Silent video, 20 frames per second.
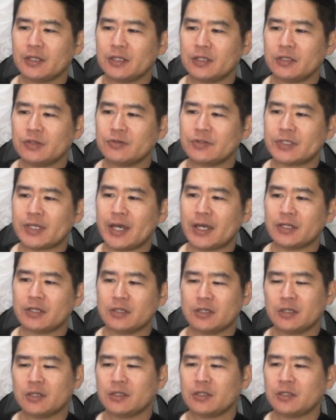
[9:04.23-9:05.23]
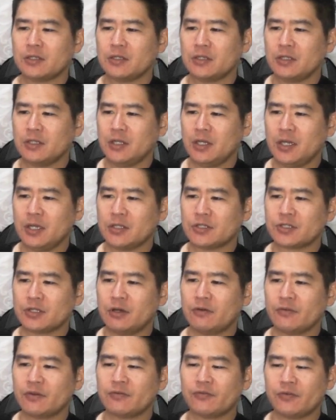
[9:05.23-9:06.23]
use that in
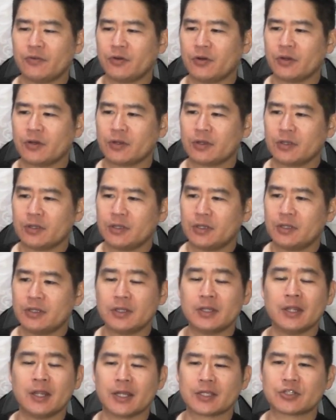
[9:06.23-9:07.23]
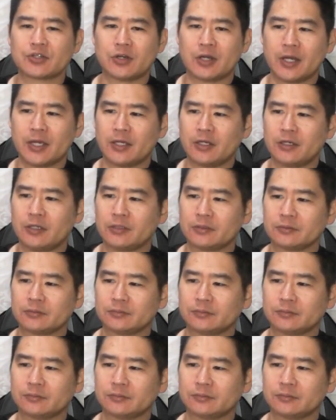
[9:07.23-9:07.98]
solving for the next triangle.